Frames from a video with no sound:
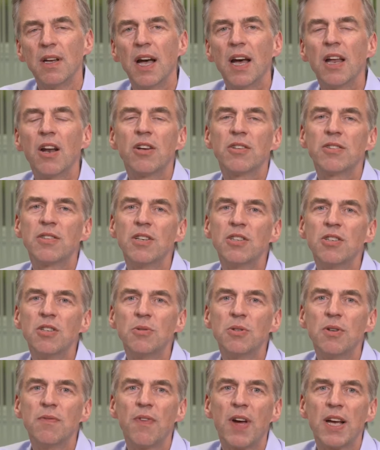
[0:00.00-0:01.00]
And our
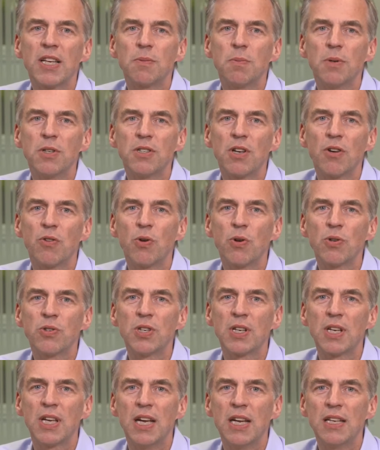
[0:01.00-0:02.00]
systems investments are
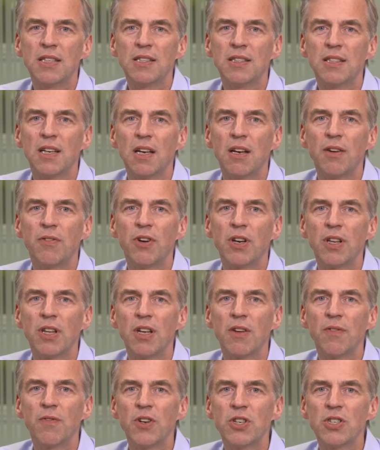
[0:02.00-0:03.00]
also key to delivering
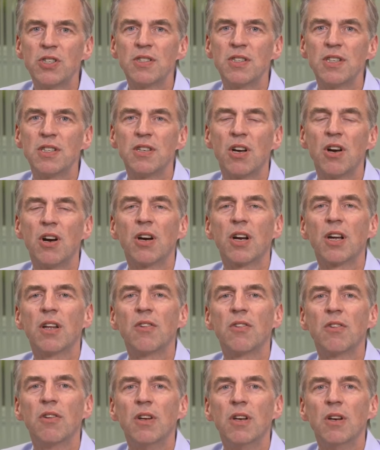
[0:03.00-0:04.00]
the efficiency
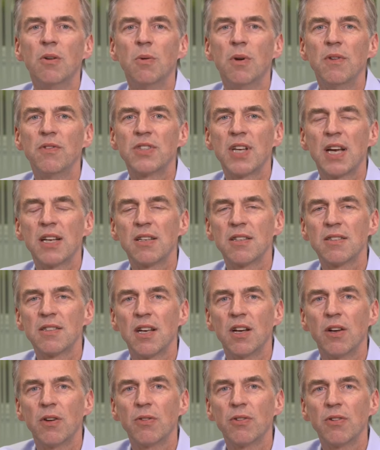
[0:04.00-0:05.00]
targets we've set
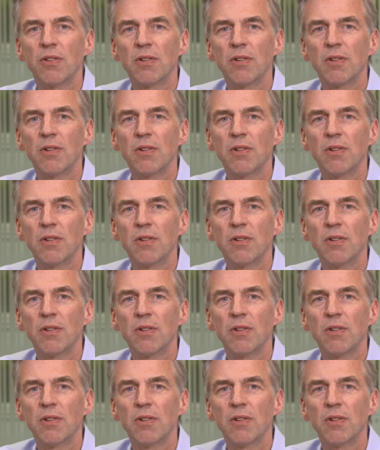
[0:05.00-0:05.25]
ourselves.